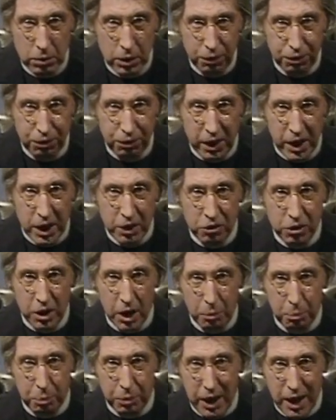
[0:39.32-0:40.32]
Refreshing
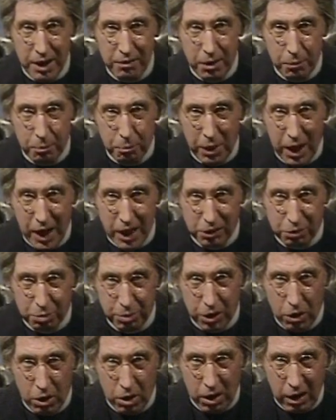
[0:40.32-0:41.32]
your private parts
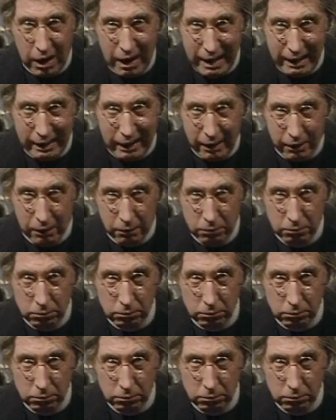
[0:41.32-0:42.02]
with your lager.